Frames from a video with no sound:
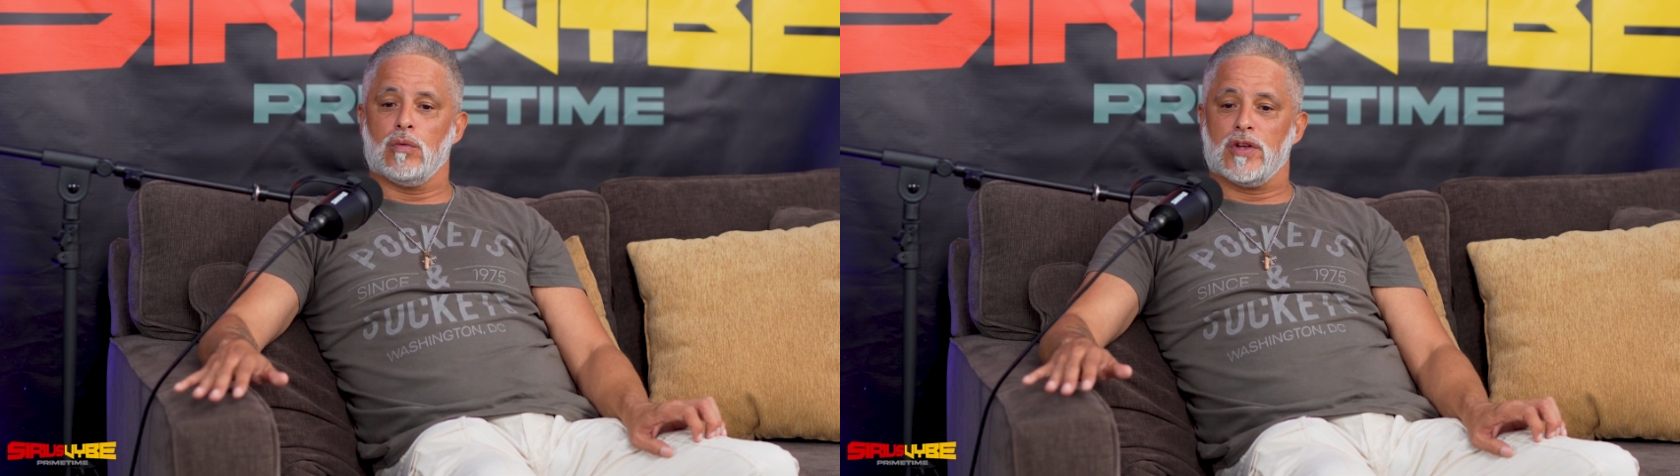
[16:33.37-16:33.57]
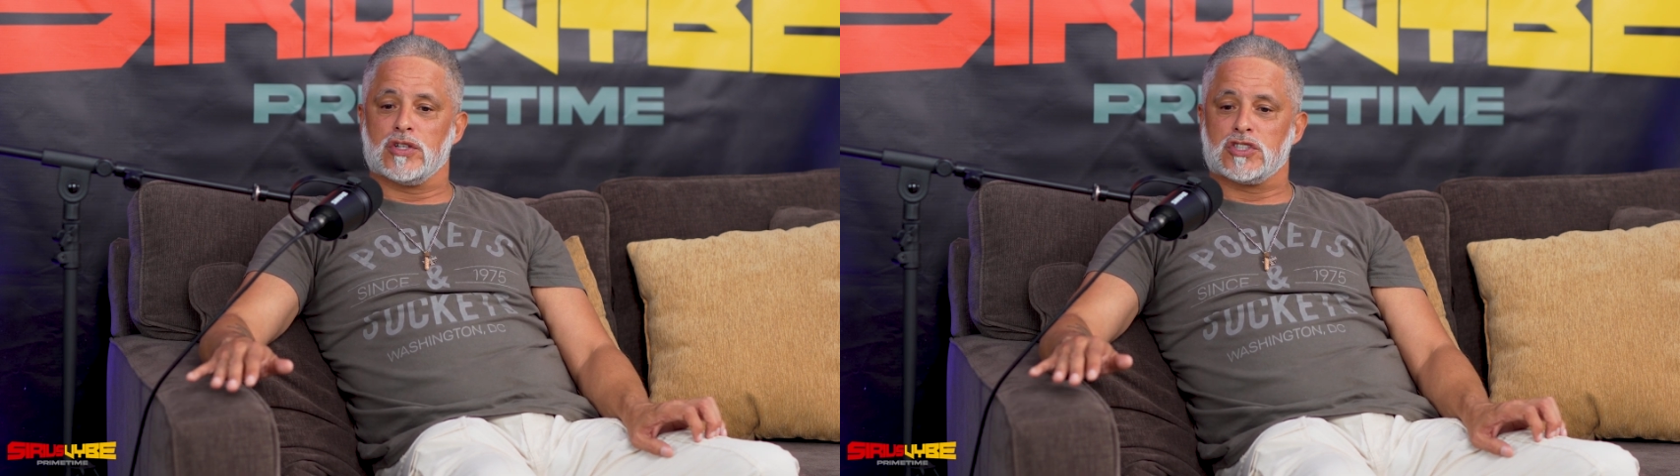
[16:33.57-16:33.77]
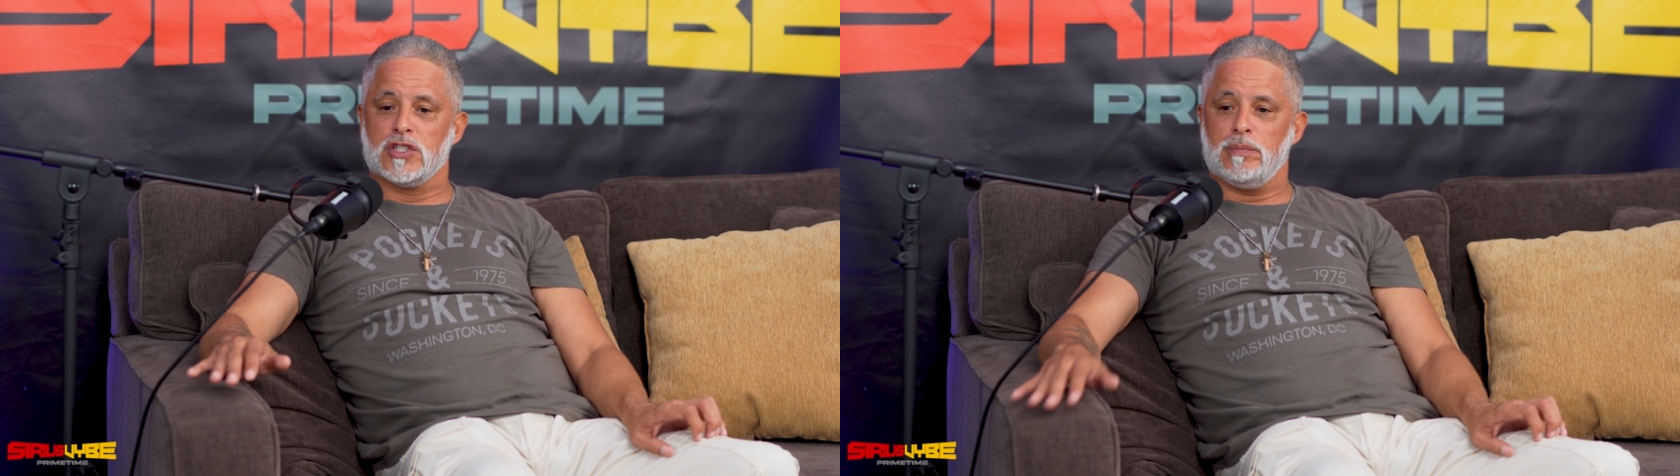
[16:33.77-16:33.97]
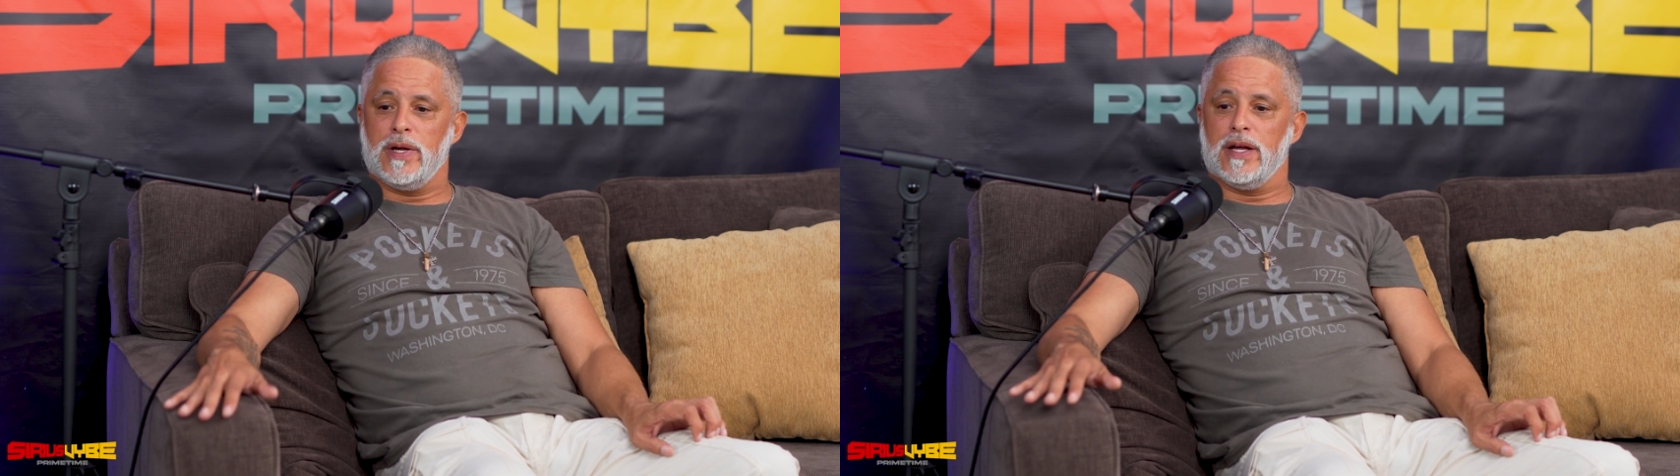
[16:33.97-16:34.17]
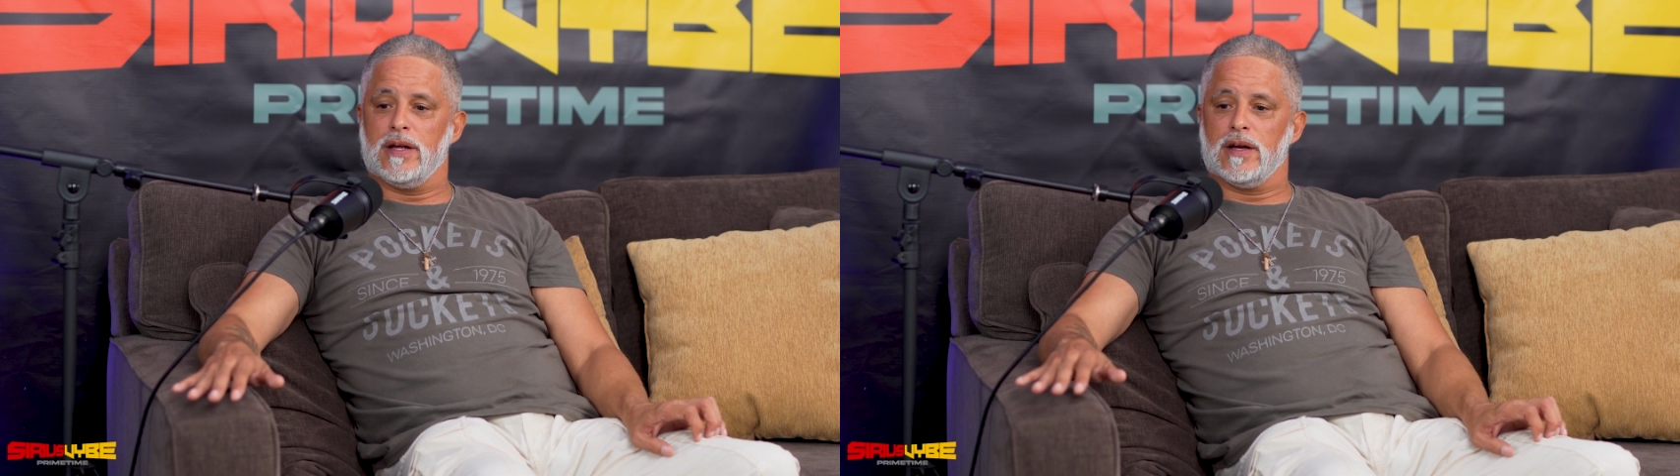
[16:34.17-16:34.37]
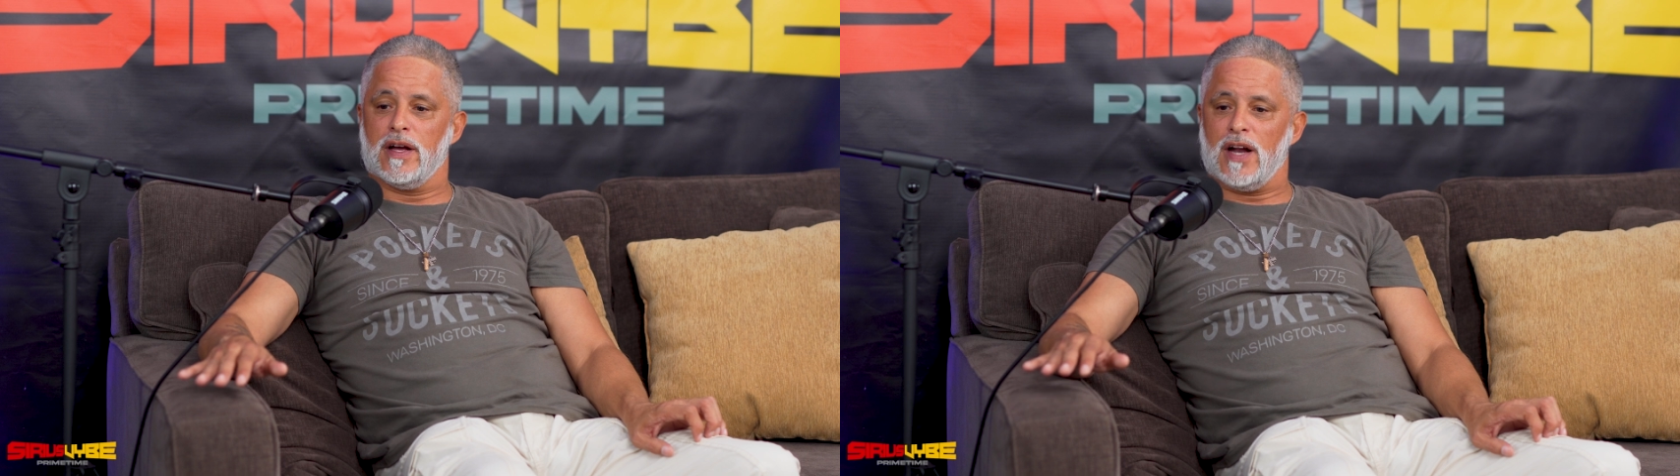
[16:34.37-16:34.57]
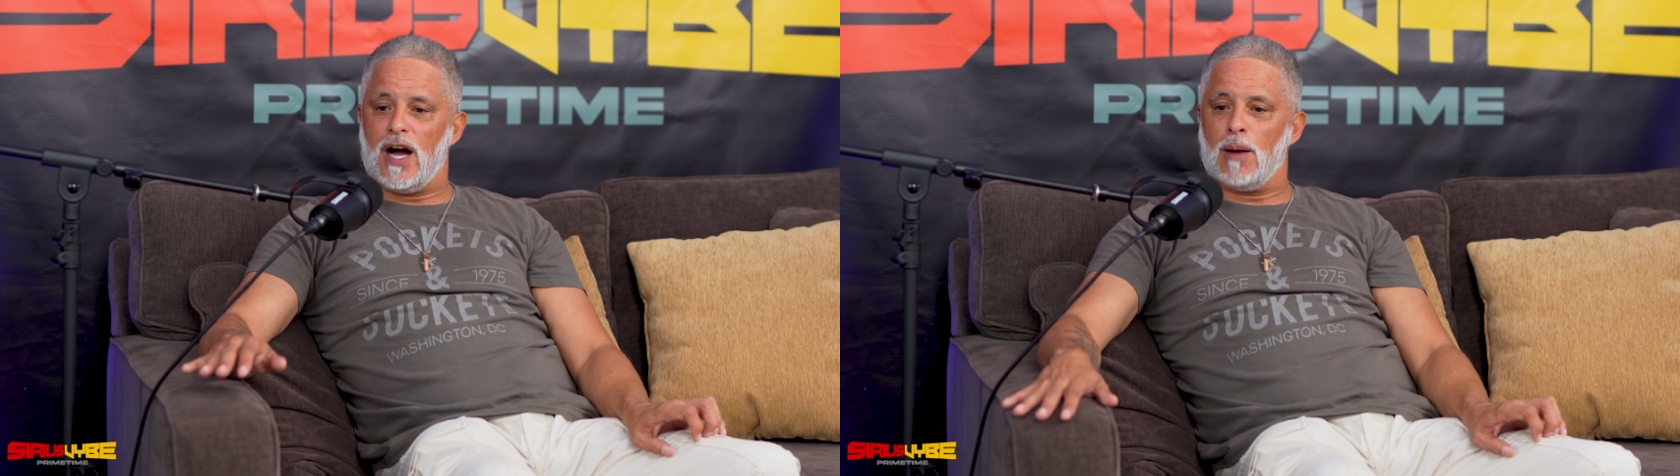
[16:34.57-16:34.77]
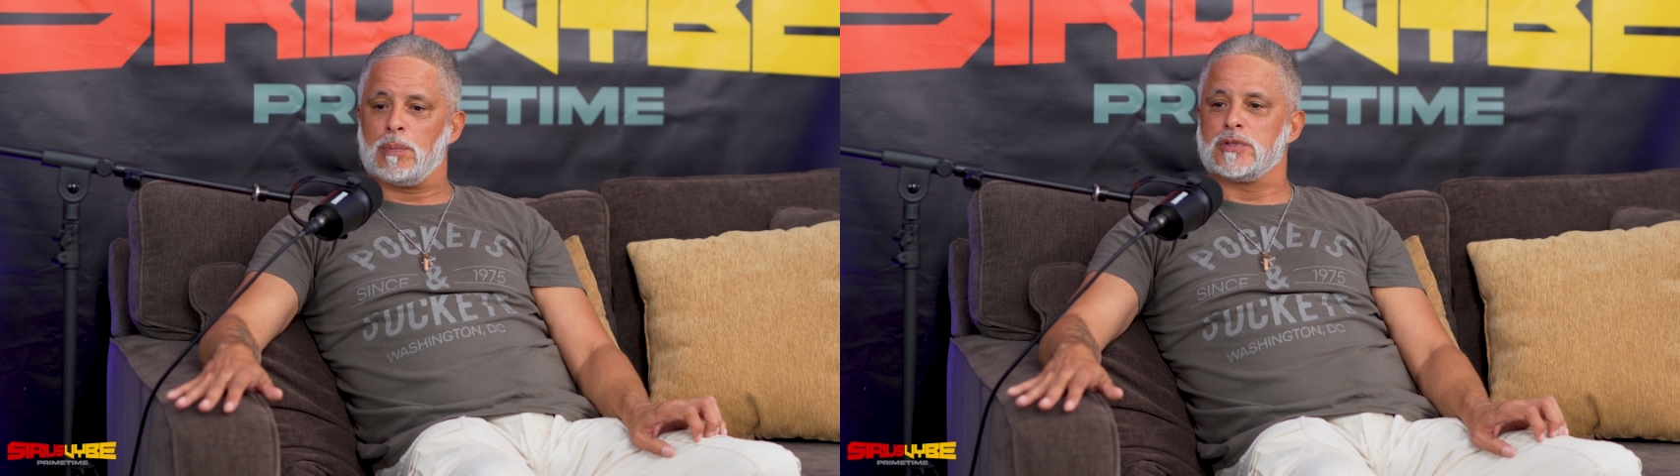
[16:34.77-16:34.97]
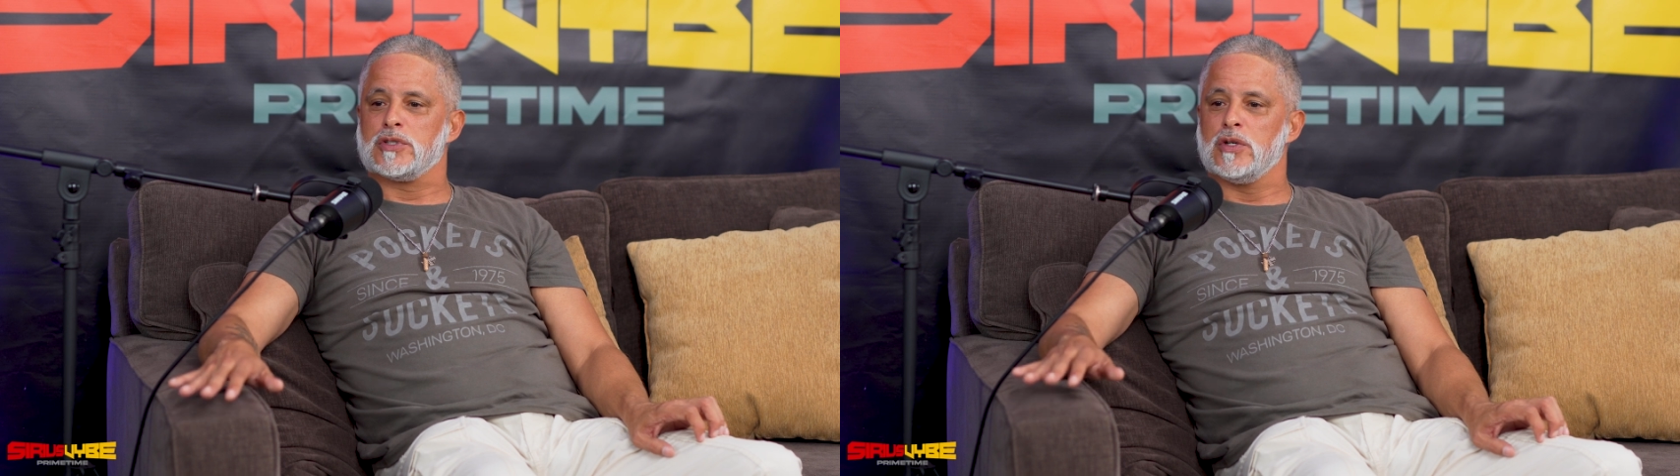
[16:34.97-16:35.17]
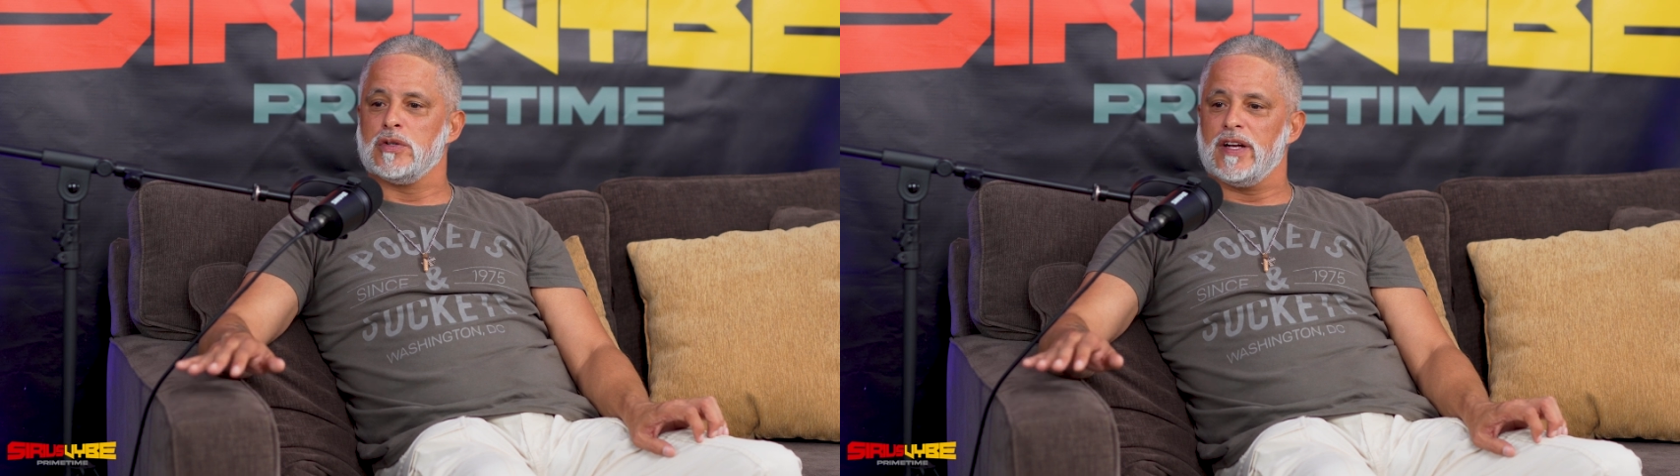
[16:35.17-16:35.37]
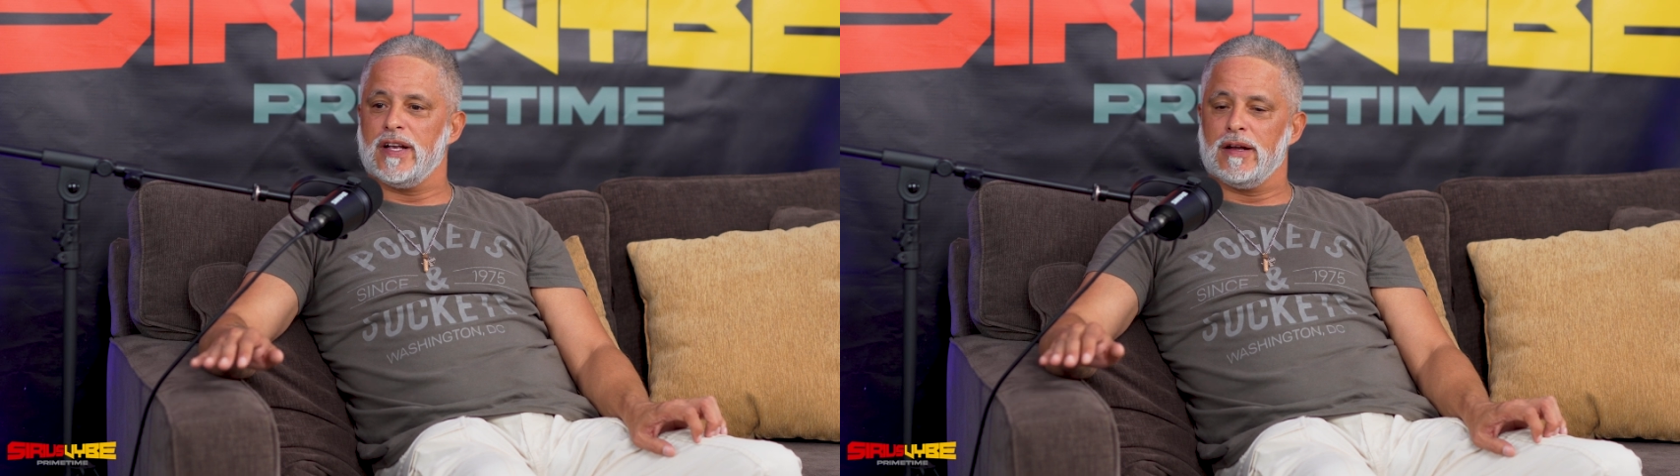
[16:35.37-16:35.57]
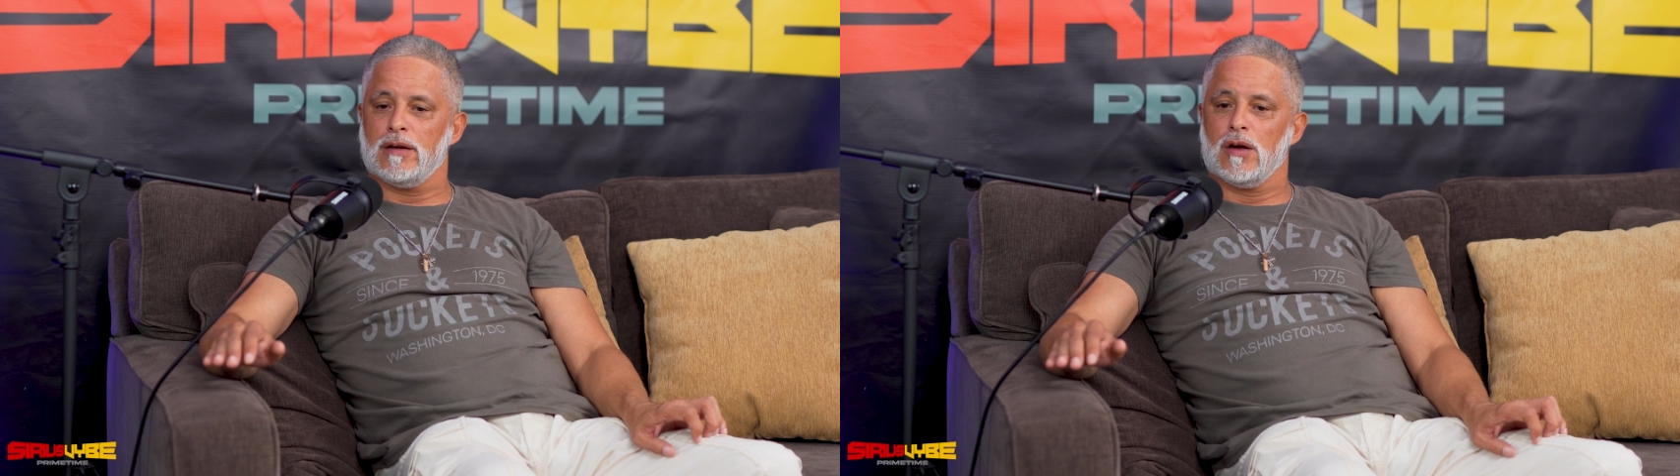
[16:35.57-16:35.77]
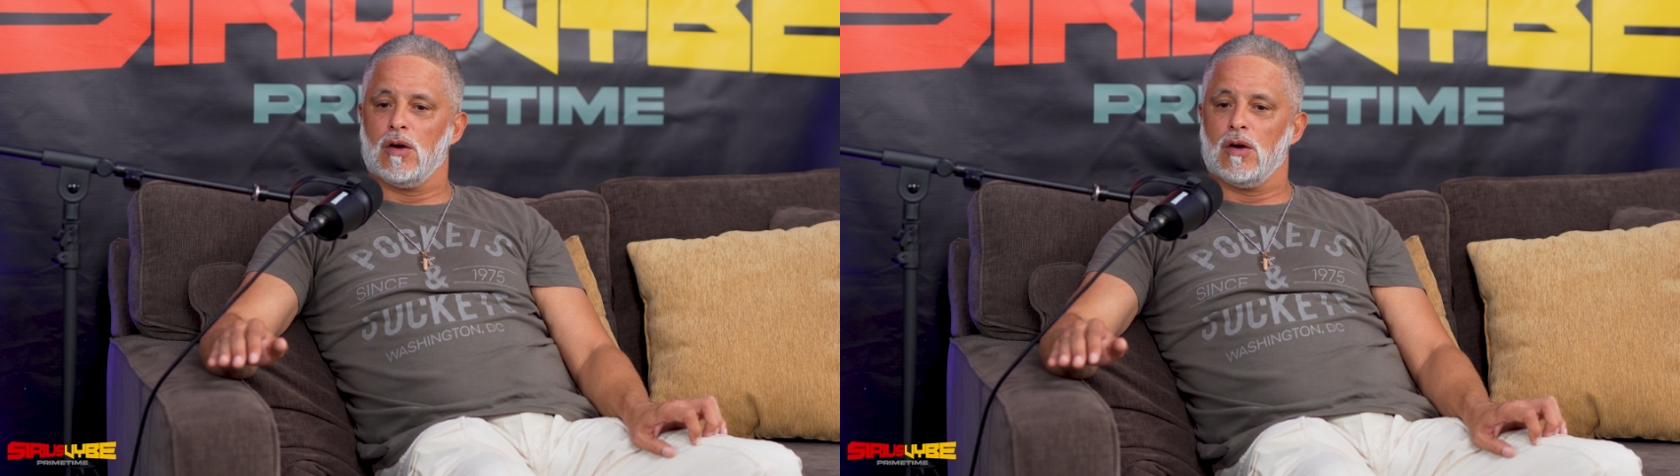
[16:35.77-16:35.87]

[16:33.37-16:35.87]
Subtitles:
there should be an opportunity